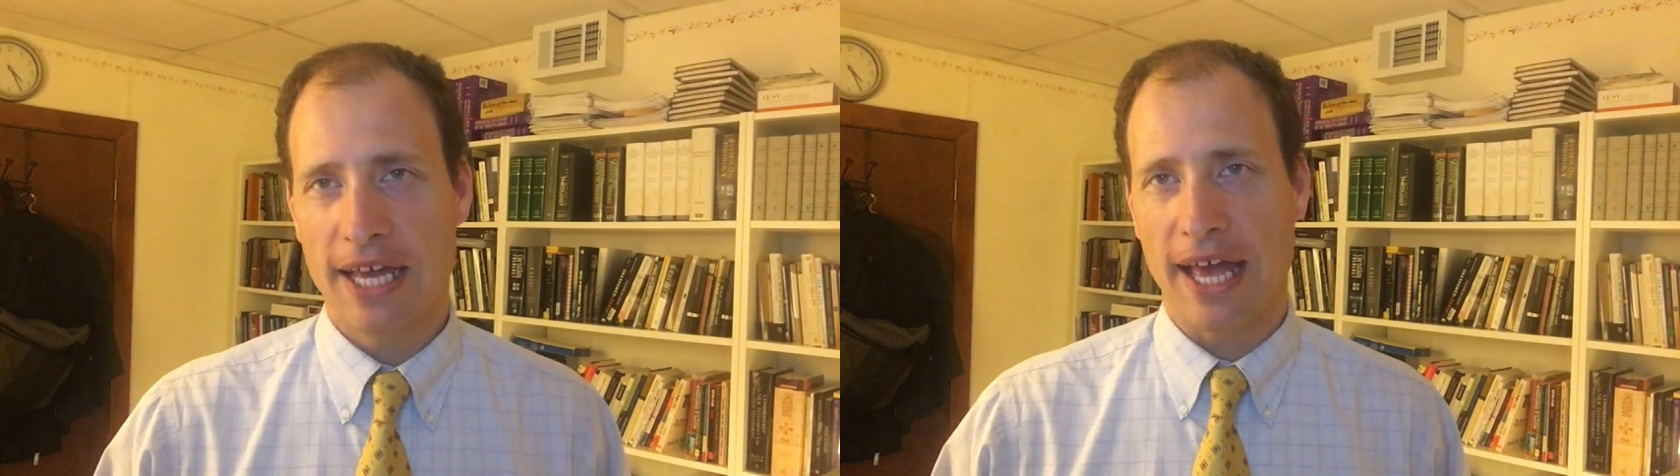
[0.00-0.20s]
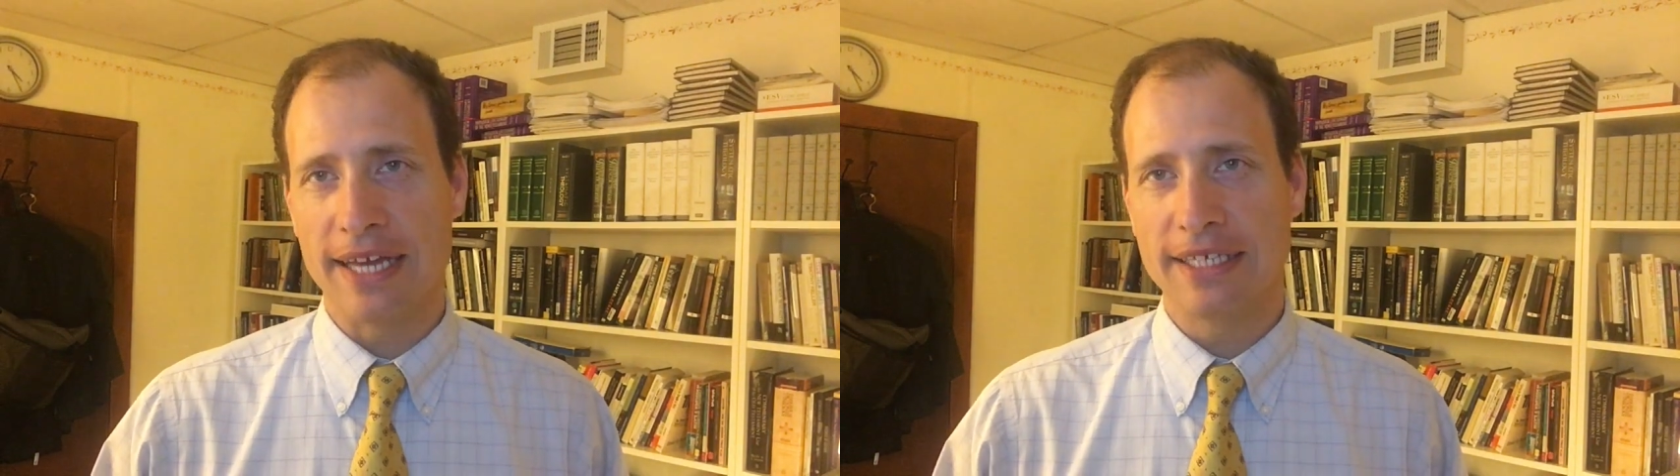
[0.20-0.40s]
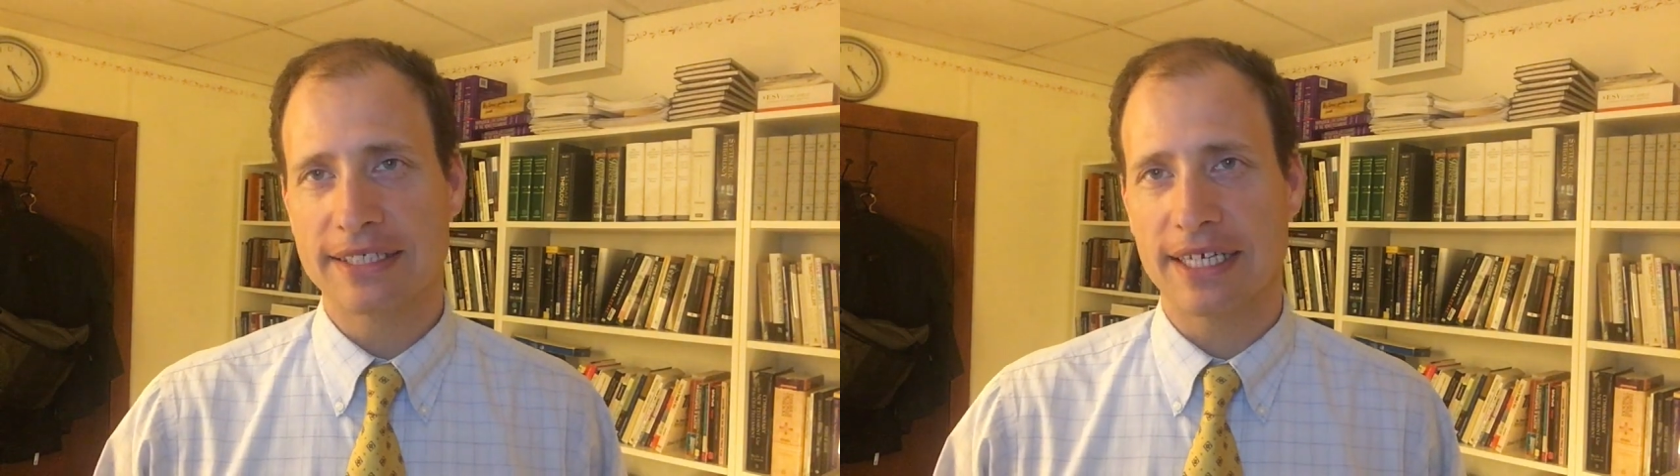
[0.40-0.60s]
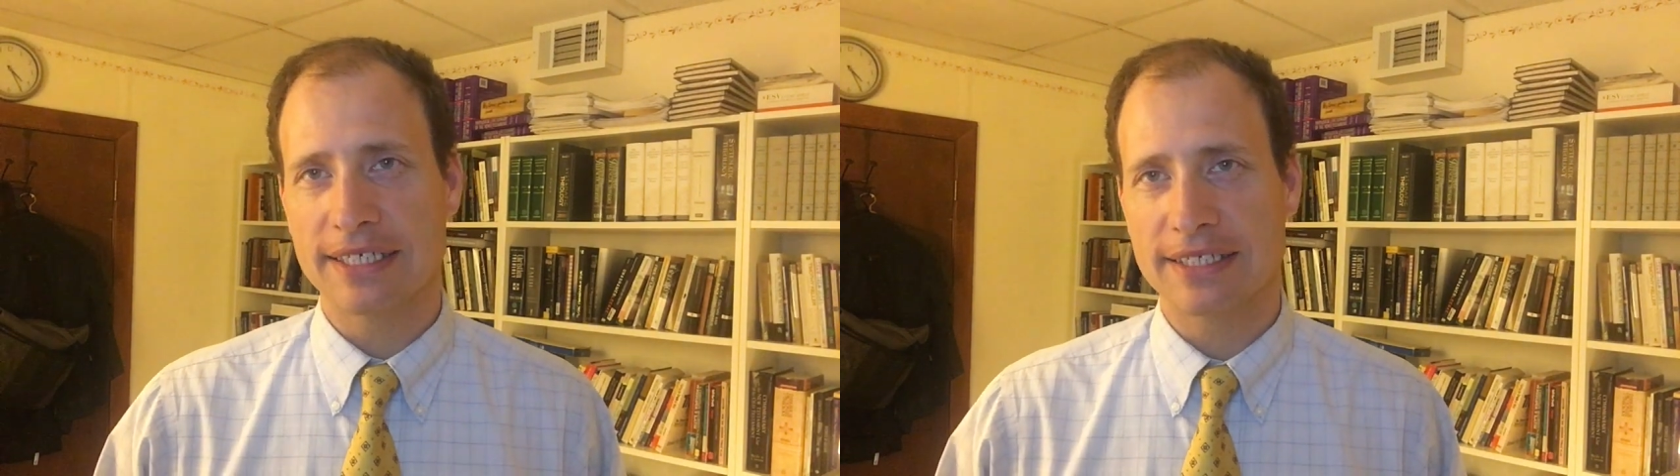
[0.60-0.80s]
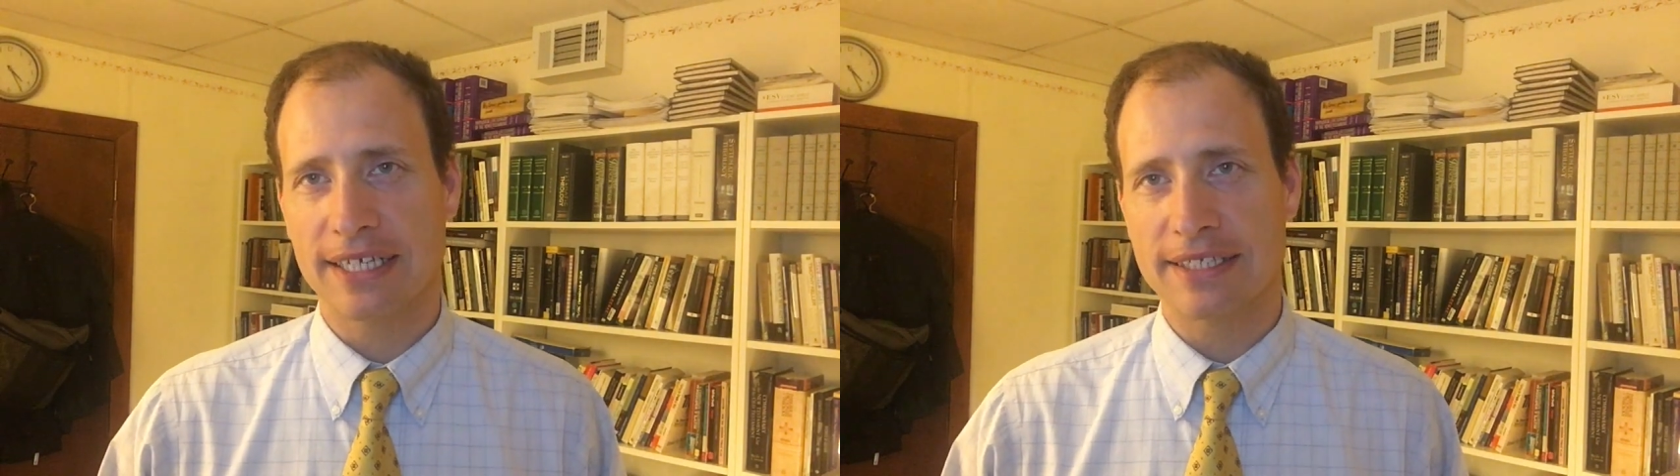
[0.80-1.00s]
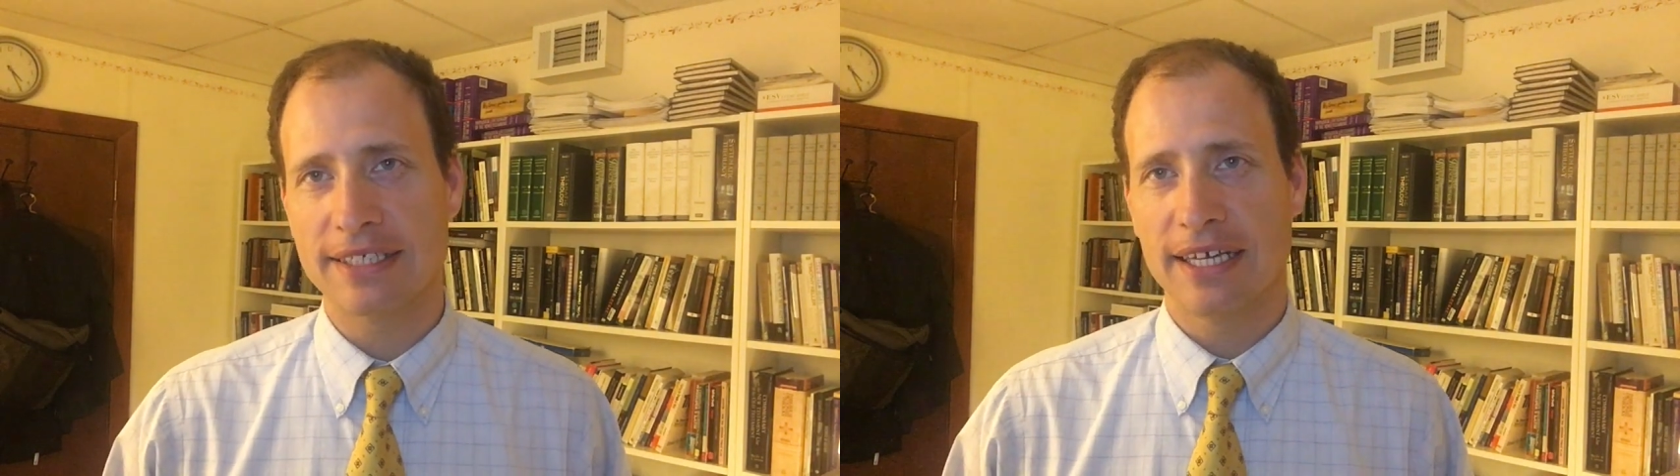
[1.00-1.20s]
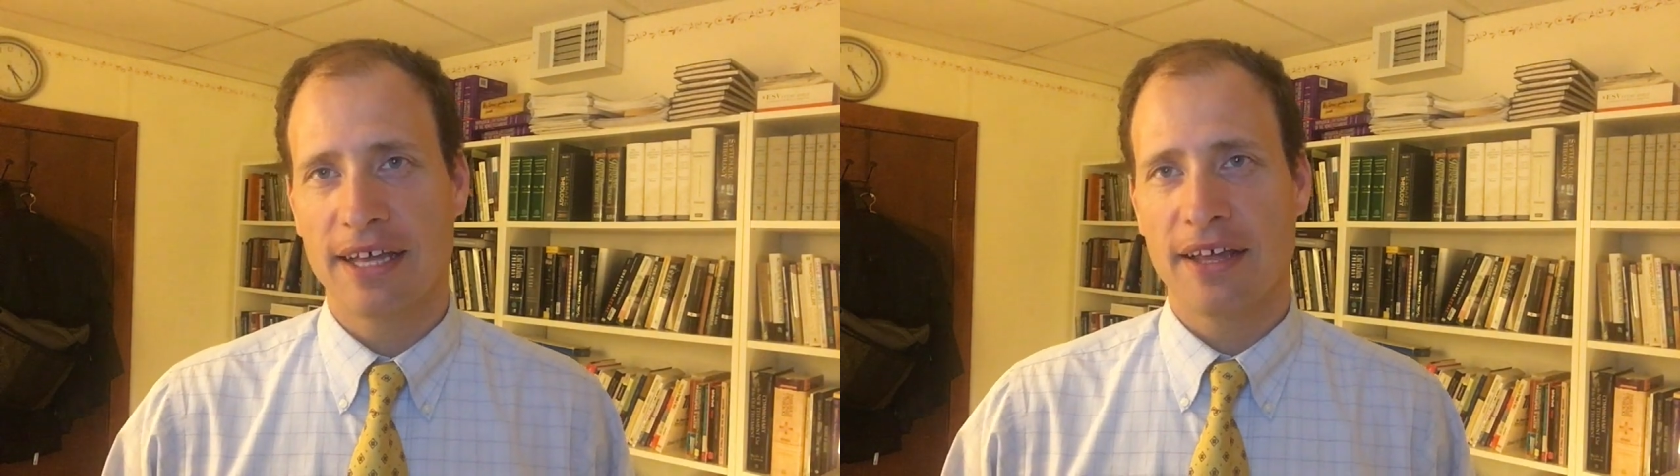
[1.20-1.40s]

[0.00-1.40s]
And he says that